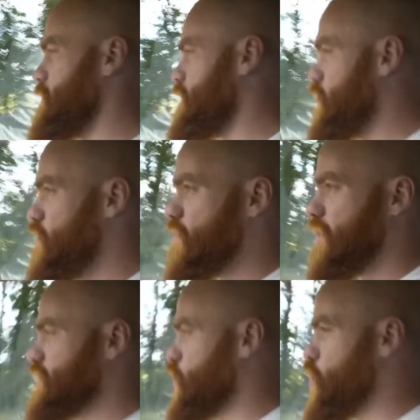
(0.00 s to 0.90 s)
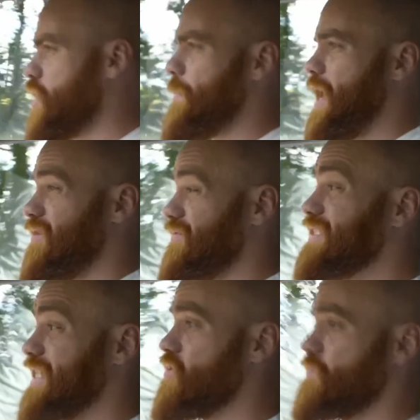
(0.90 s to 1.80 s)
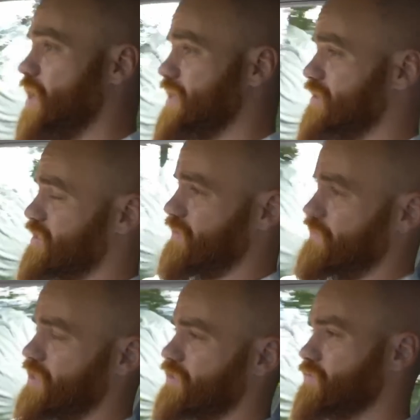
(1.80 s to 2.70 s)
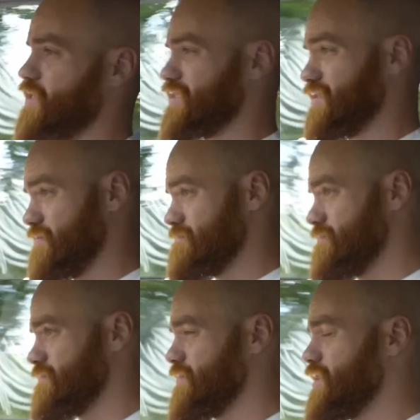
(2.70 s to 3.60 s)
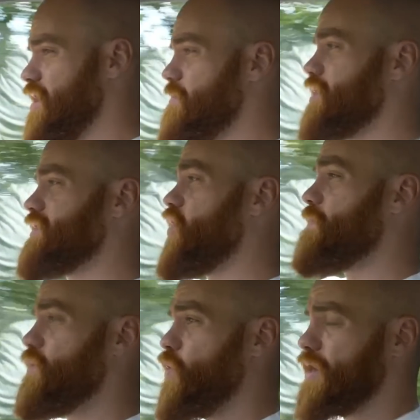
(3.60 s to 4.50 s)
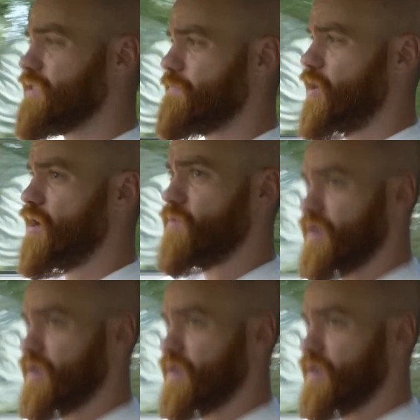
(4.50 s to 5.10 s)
so before I talk about the deal breakers, the things which, you know, might stop you wanting to buy